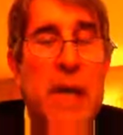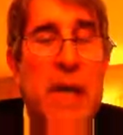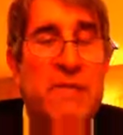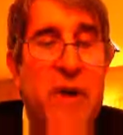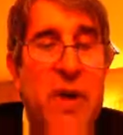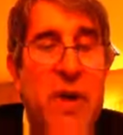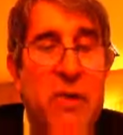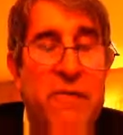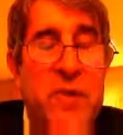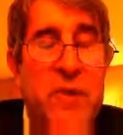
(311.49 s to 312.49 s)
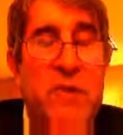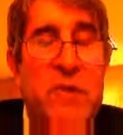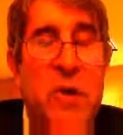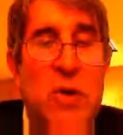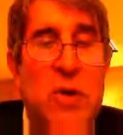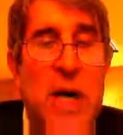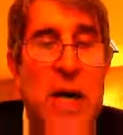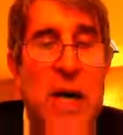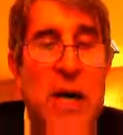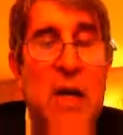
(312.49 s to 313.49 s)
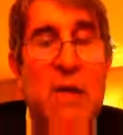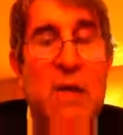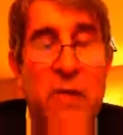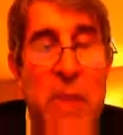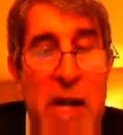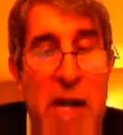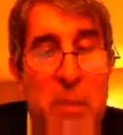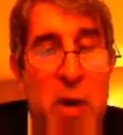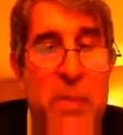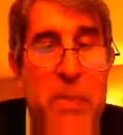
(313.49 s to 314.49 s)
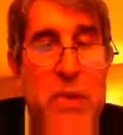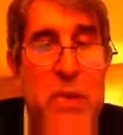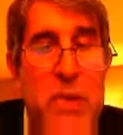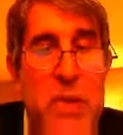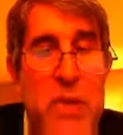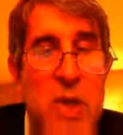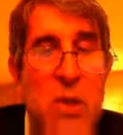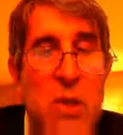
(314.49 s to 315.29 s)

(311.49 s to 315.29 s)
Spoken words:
it can find other fish of its own kind for mating purposes,